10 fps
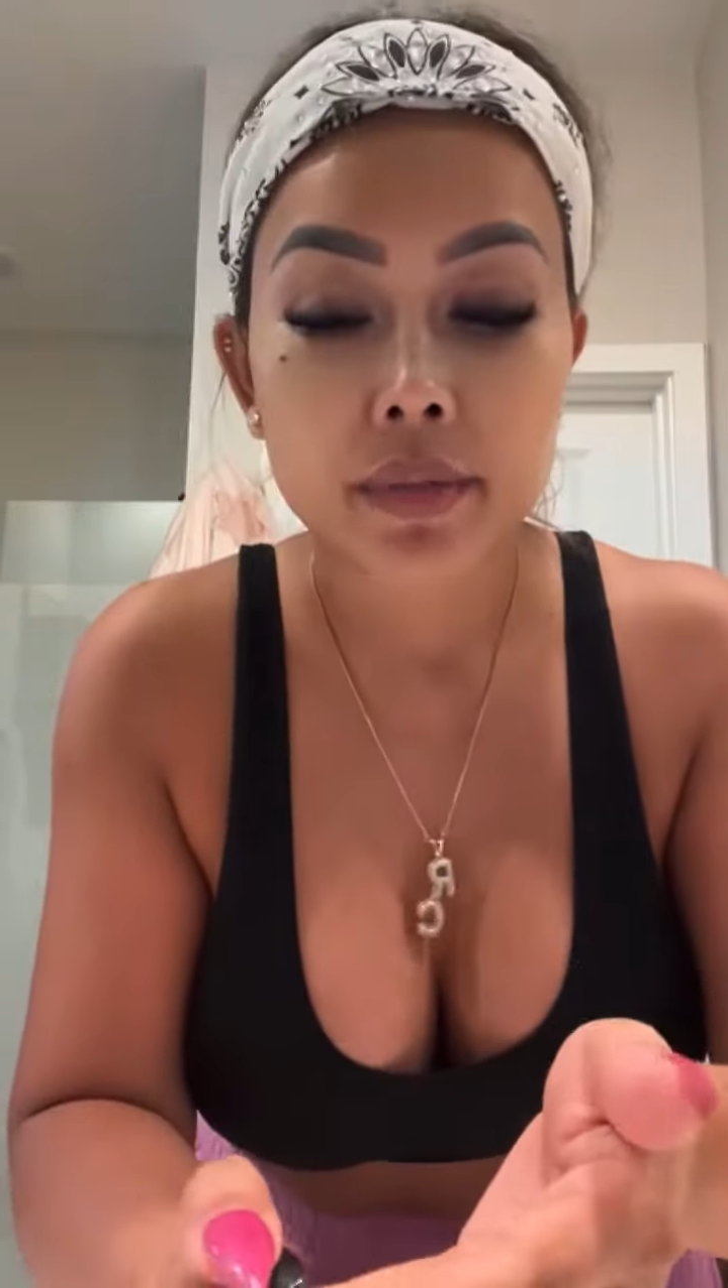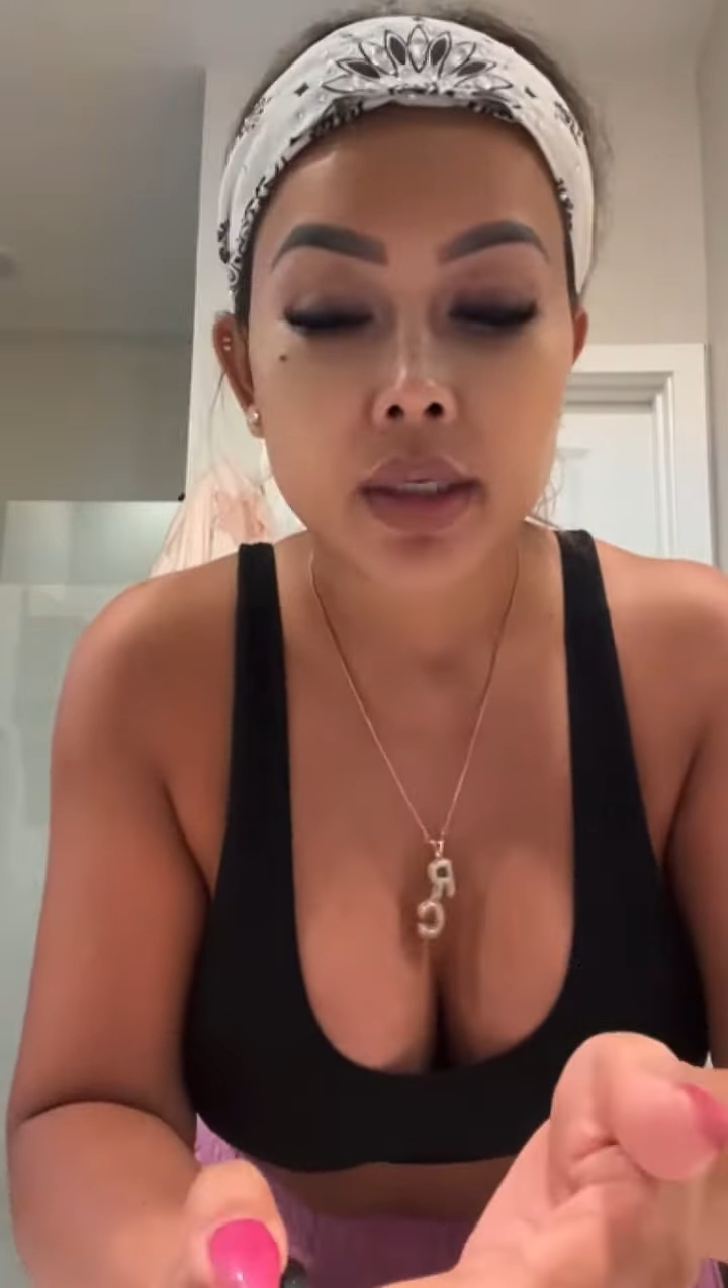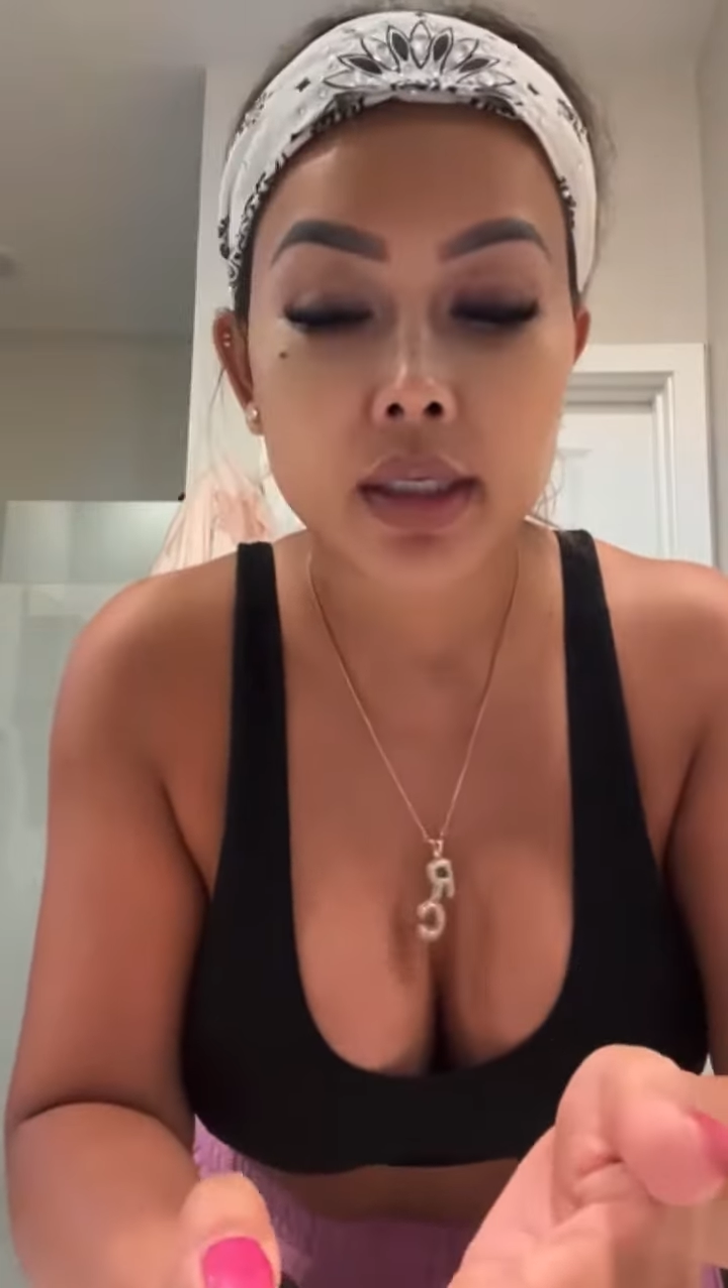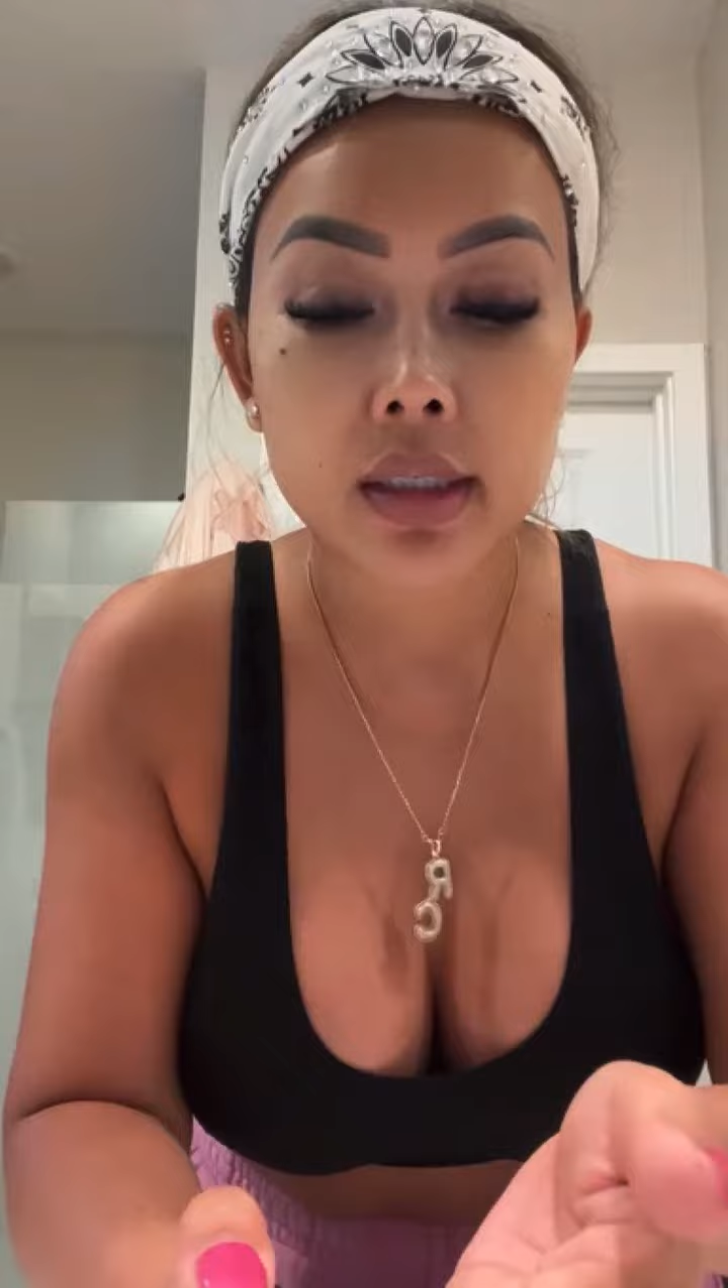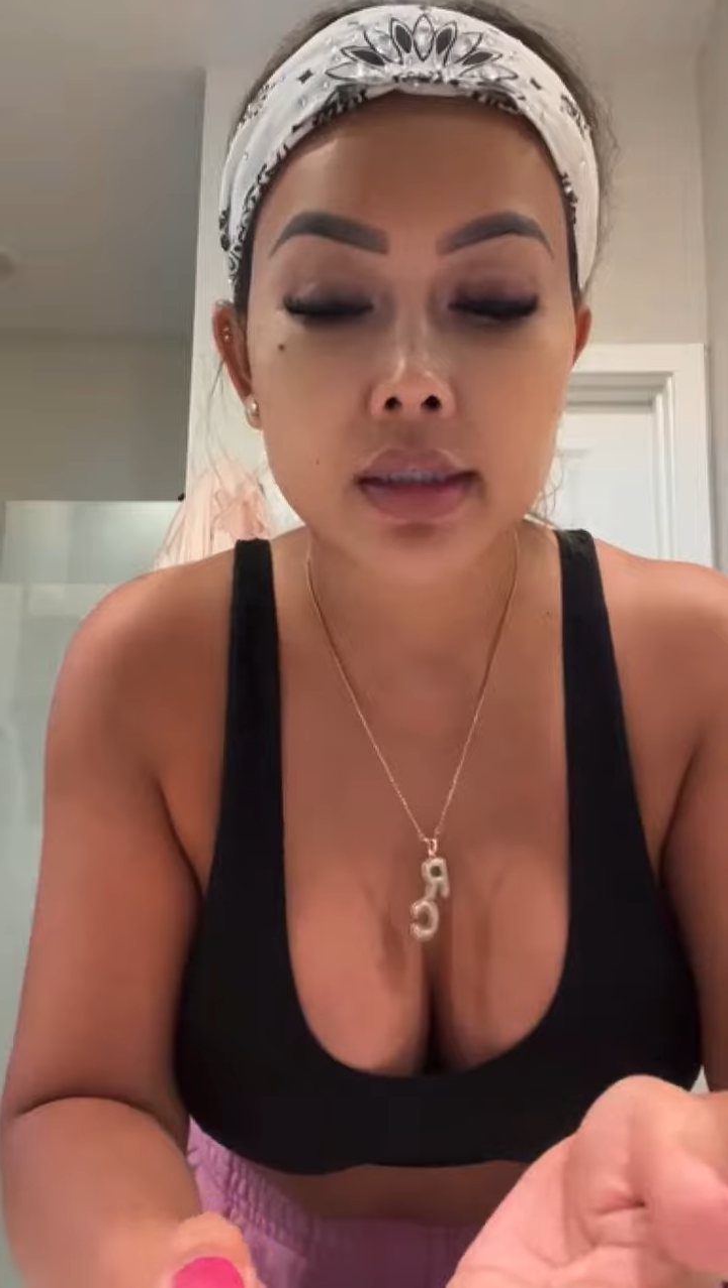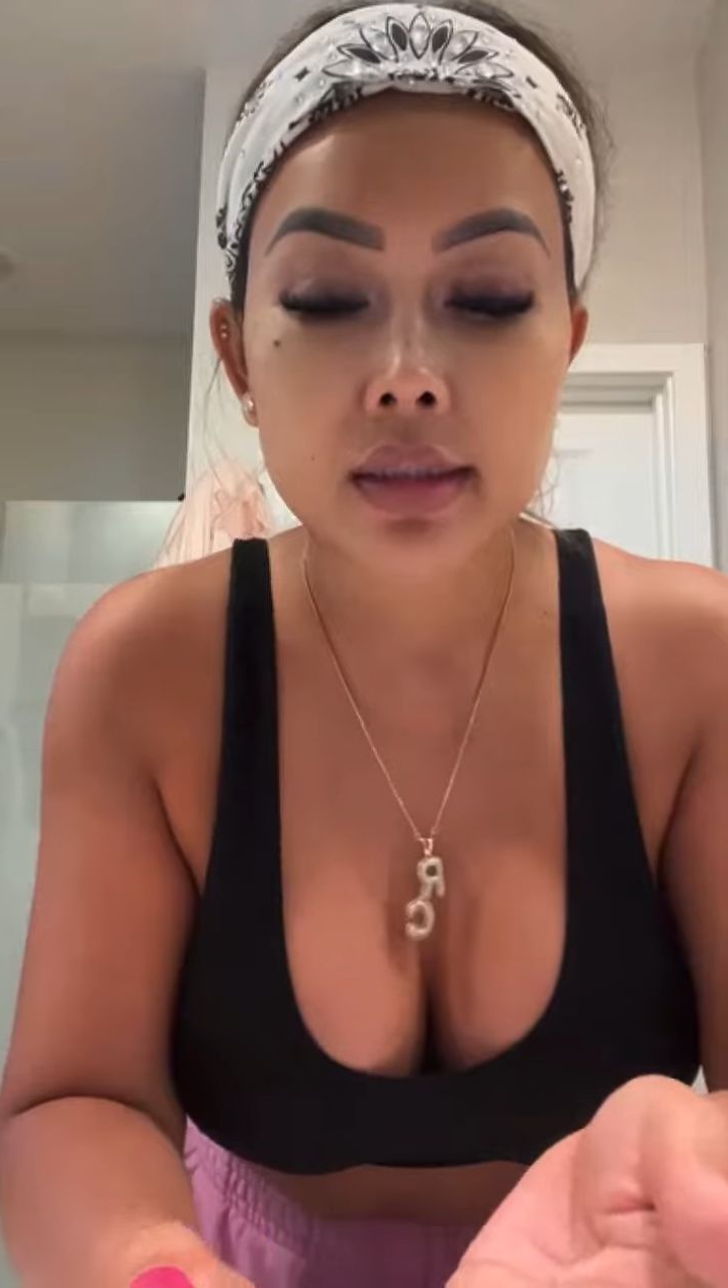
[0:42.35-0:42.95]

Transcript: it,